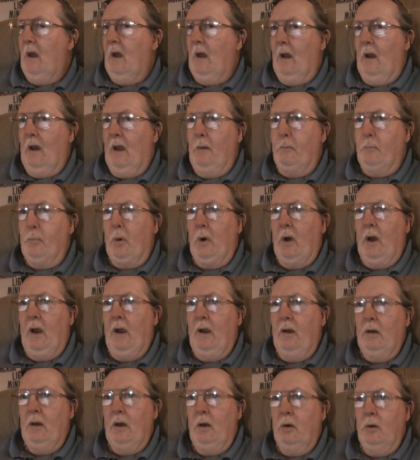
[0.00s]
And I
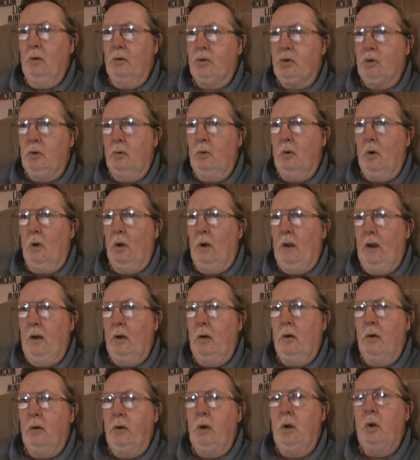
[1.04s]
pray that sooner or
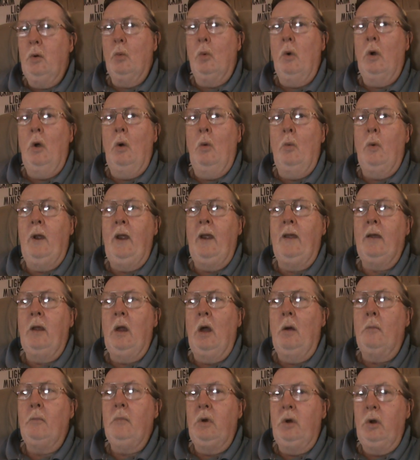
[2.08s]
later you will wake
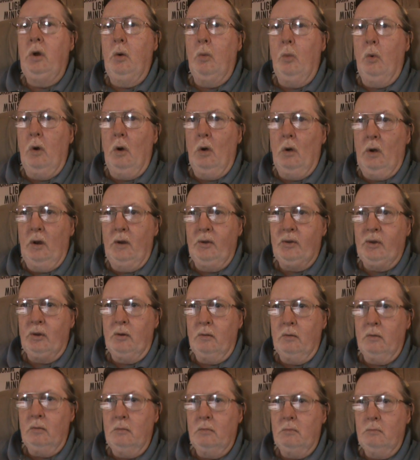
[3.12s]
up and you will listen.